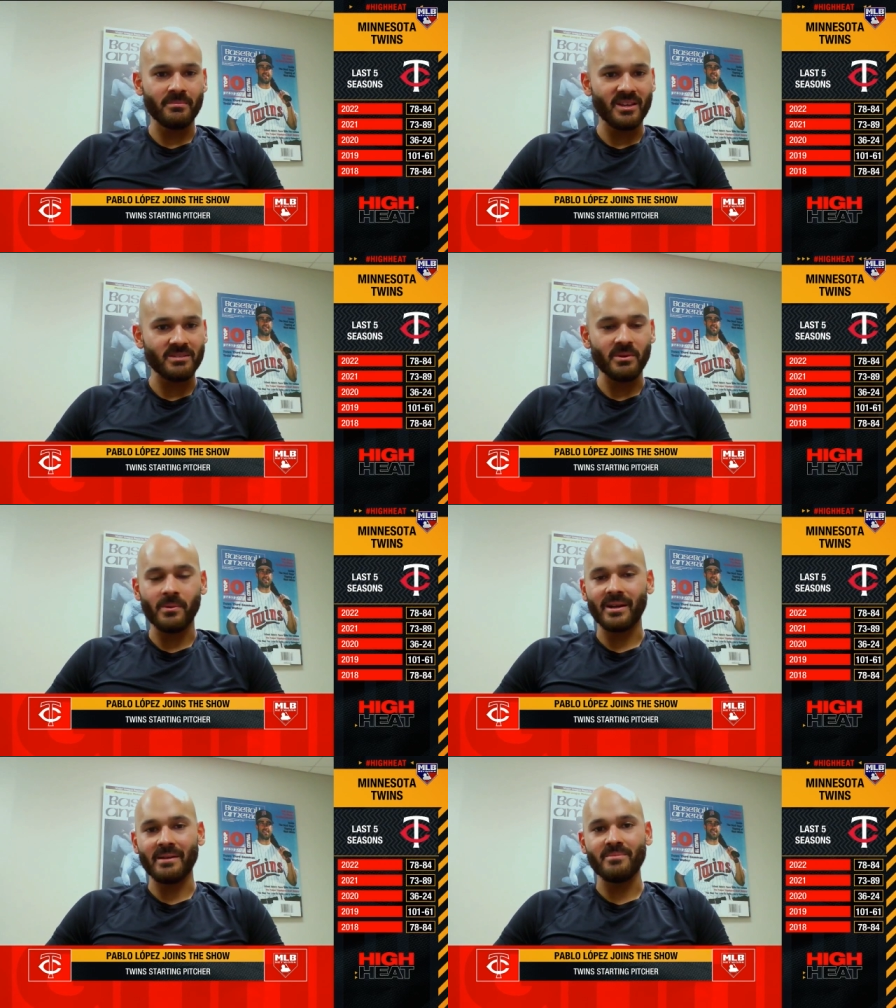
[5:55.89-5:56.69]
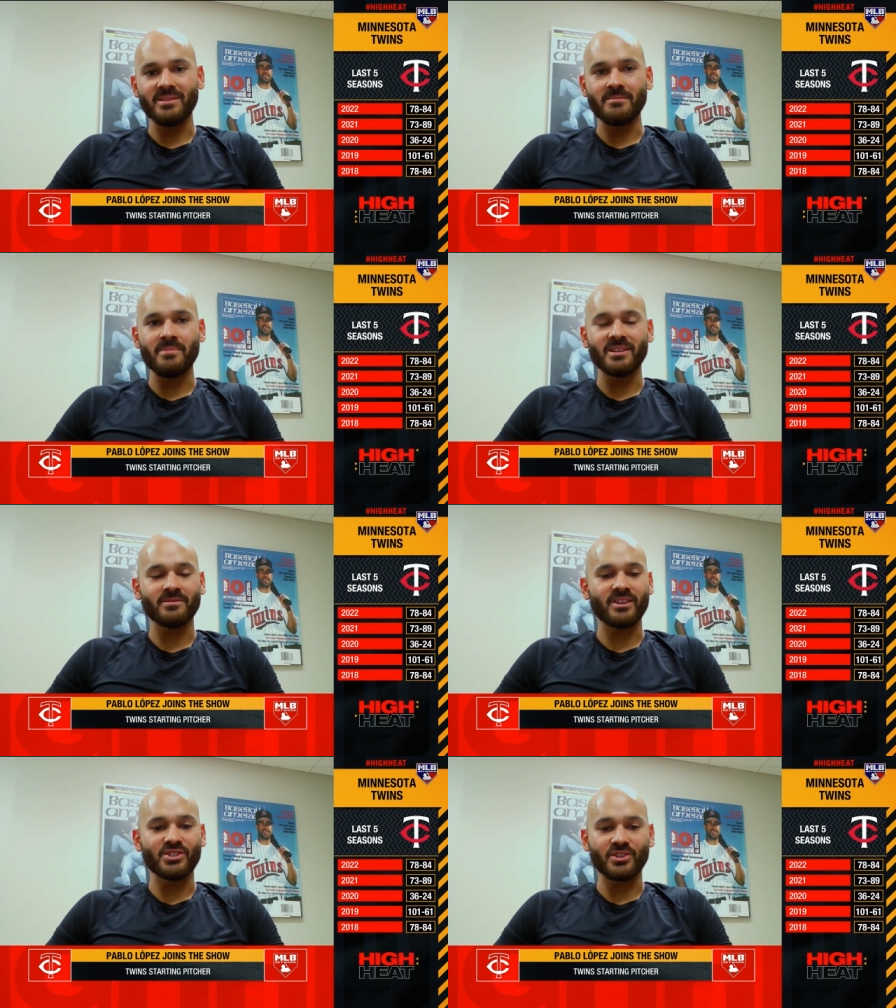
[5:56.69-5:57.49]
It makes me want to be the best
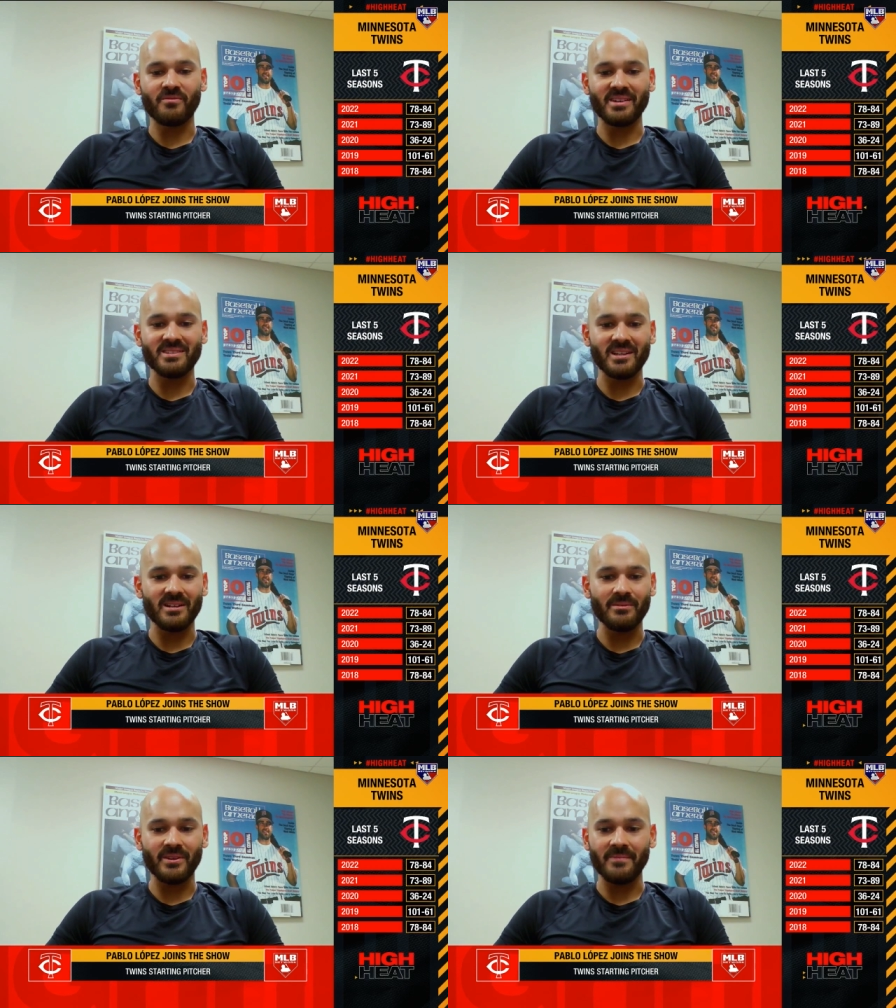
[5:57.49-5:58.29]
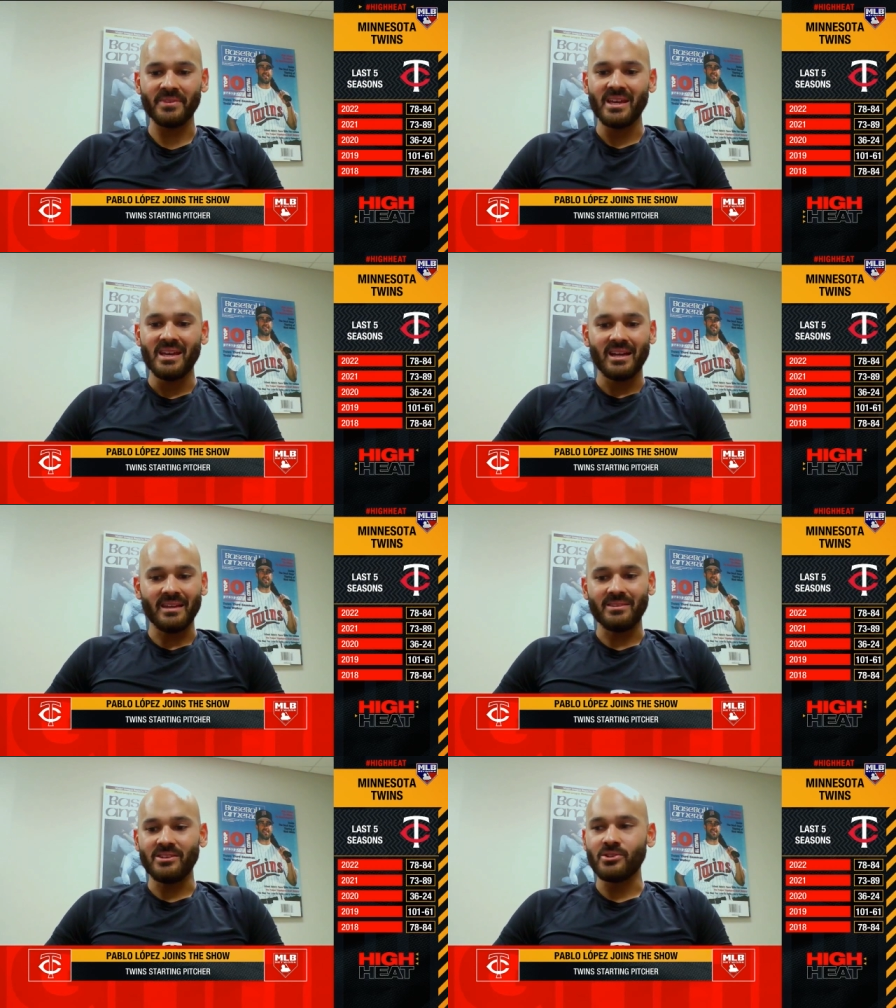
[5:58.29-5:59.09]
version of myself. And I
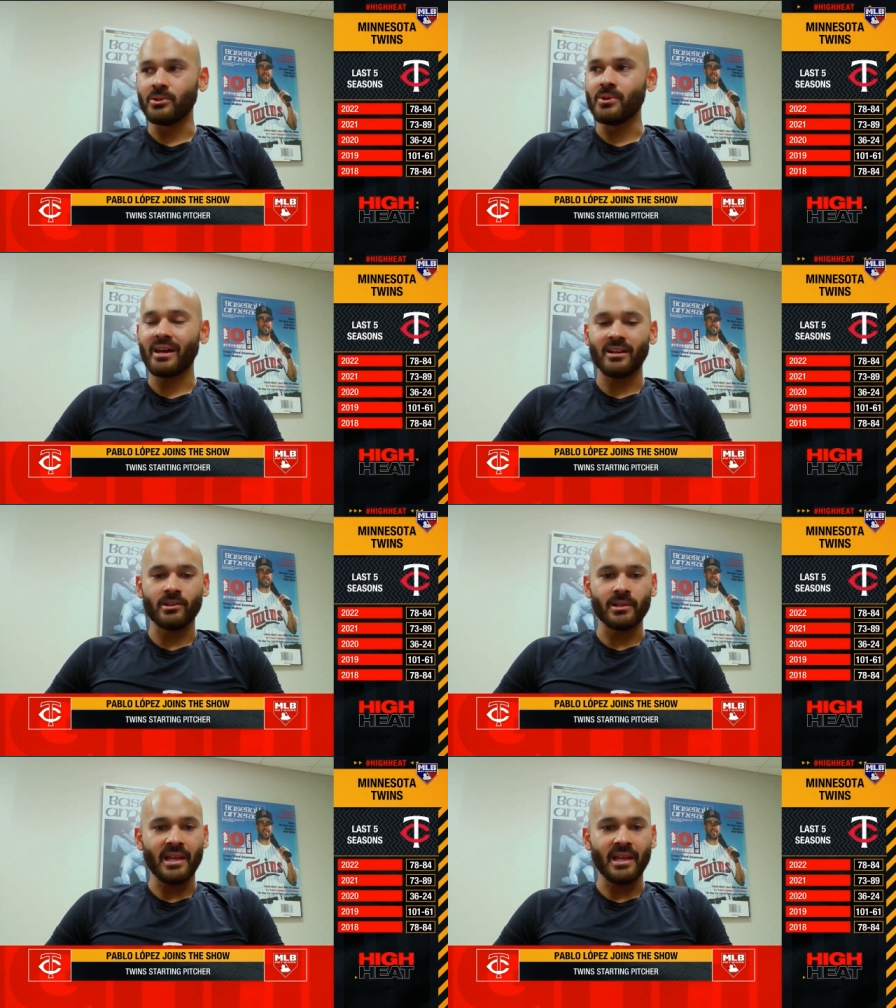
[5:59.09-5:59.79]
think you look at our